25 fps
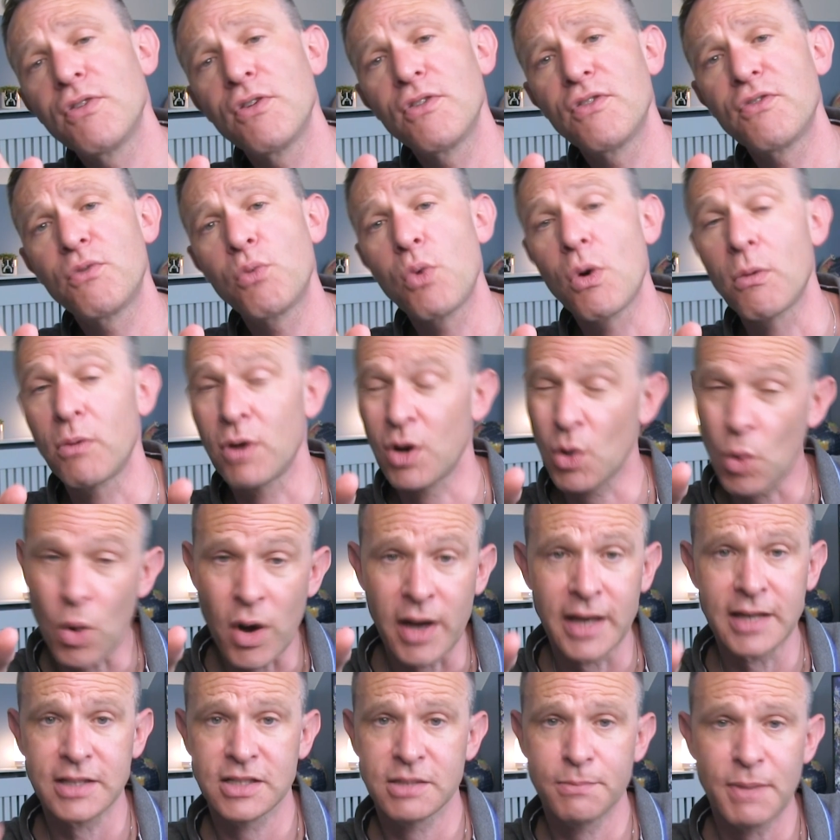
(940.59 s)
of what were
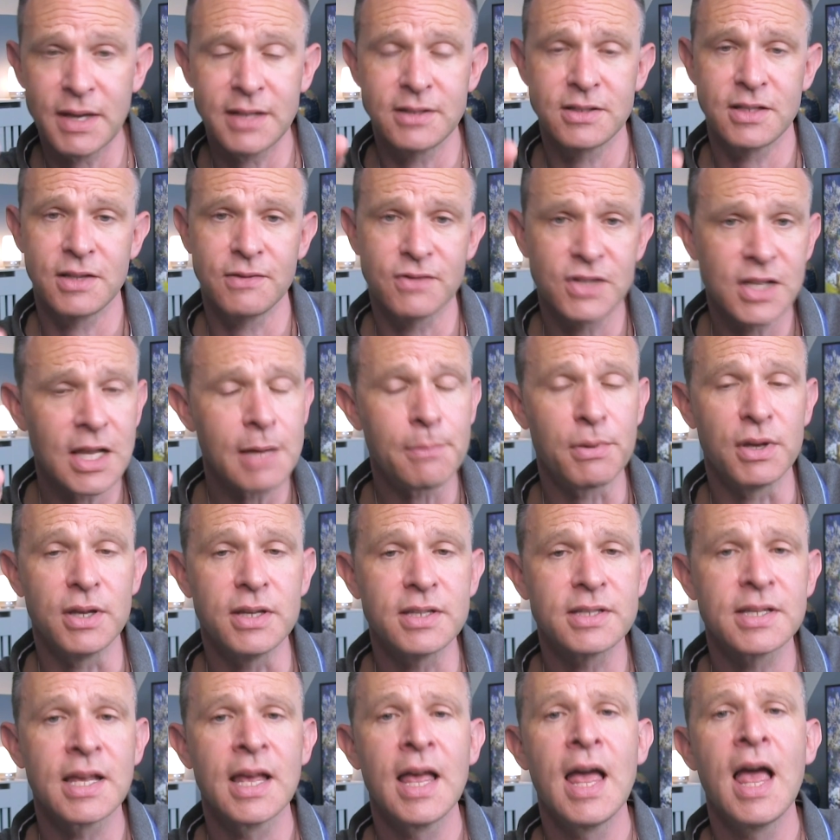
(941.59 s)
quite expensive
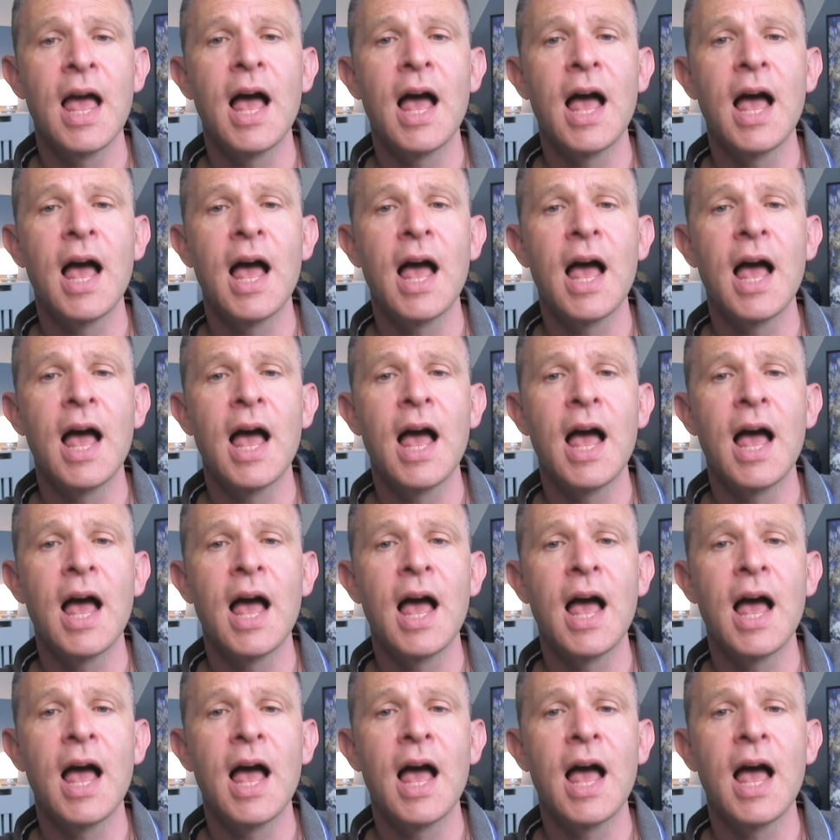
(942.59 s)
slippers.